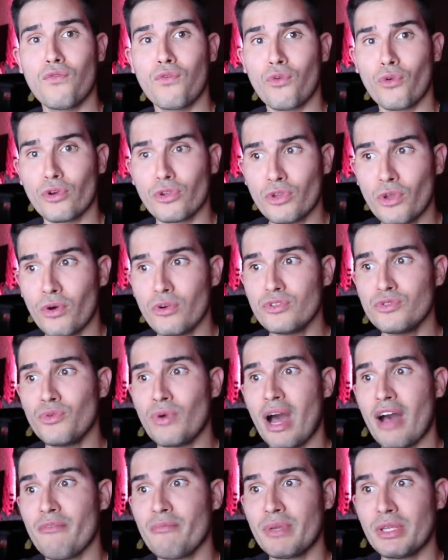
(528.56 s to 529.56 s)
for those who
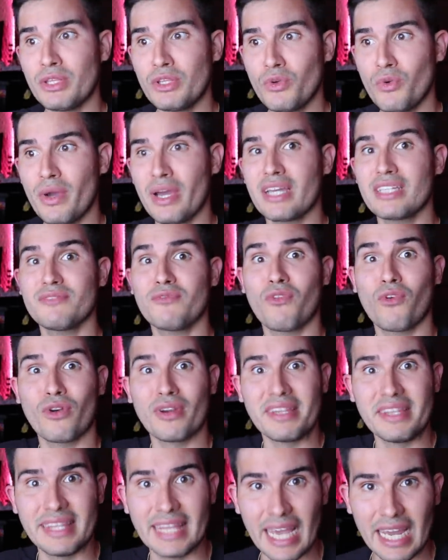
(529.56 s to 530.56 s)
have been doing it for
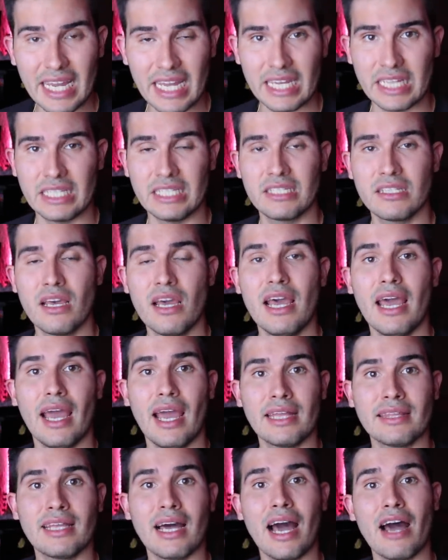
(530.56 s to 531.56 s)
decades
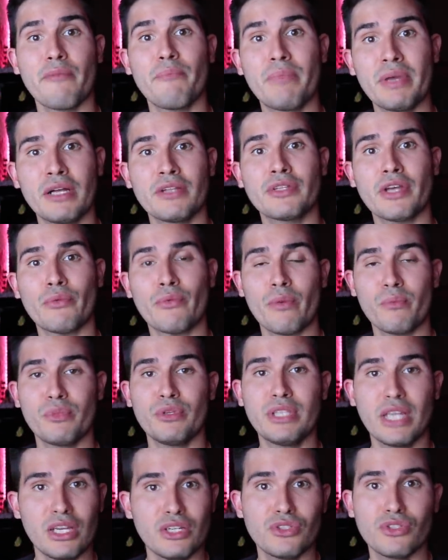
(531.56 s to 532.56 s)
and that have built a
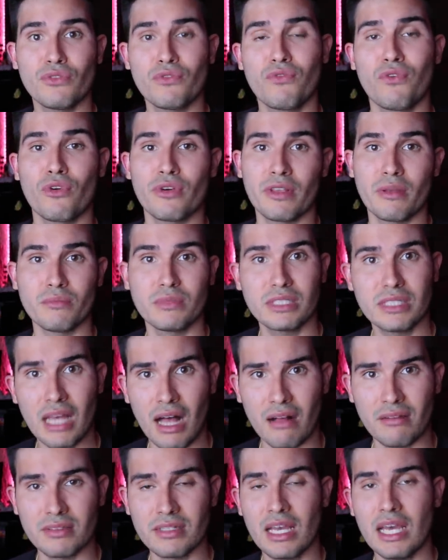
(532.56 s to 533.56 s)
reputation for
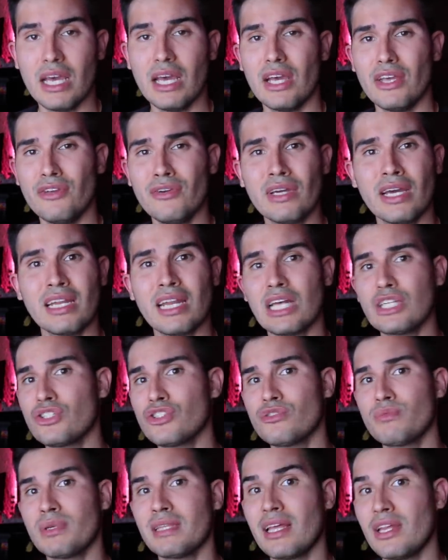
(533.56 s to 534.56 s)
themselves. You cannot
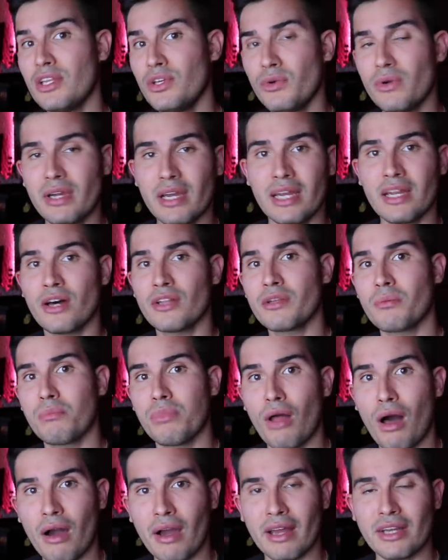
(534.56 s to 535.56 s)
just be the new kid on the
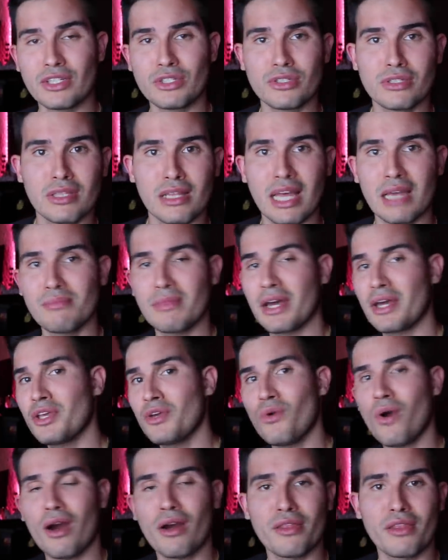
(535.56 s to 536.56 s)
block and just claim like
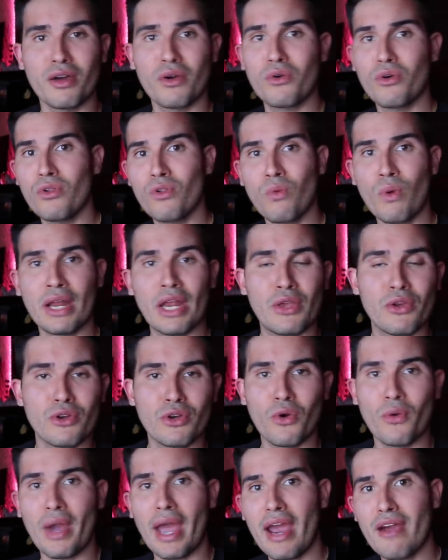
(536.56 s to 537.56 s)
you are the cool one and you
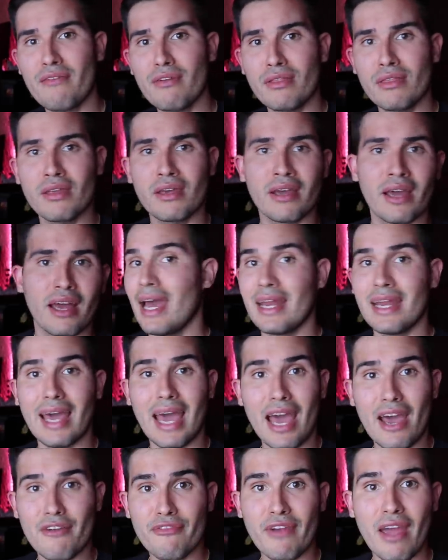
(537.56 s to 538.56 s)
know everything and
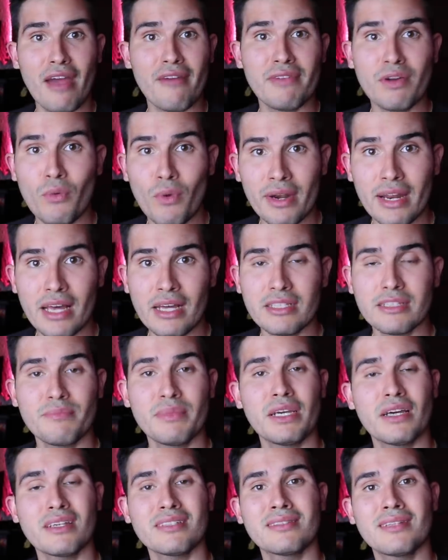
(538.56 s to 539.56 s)
F everyone else
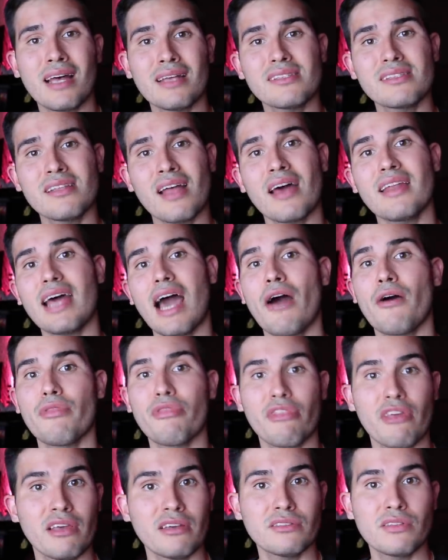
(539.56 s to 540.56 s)
because that's not how
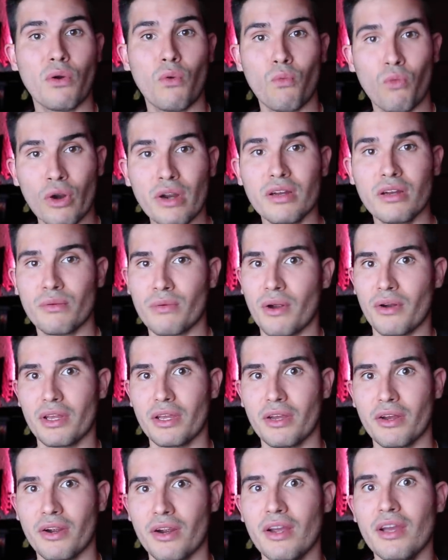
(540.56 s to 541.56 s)
things work around
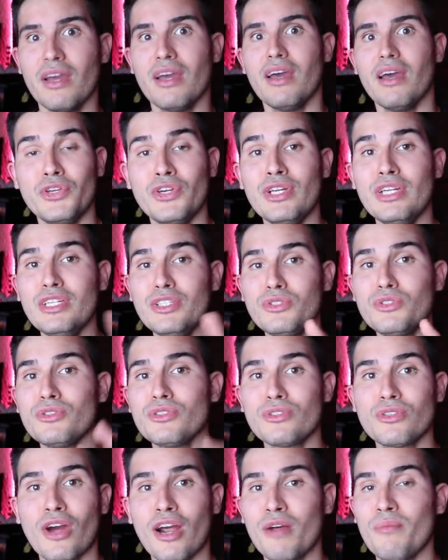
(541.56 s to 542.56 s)
here. You need to
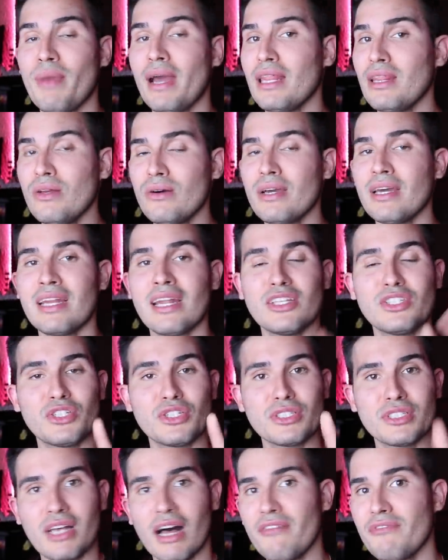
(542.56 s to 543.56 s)
start by looking at
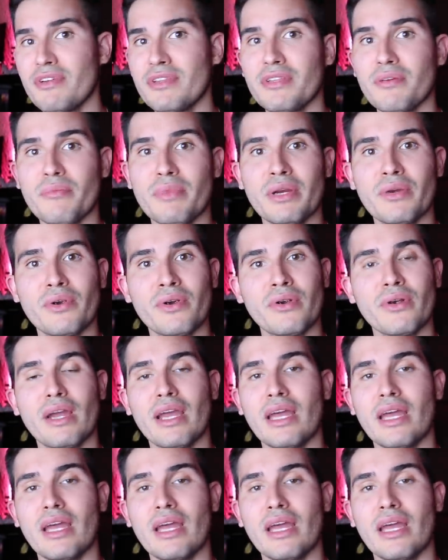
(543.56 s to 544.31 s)
yourself in the mirror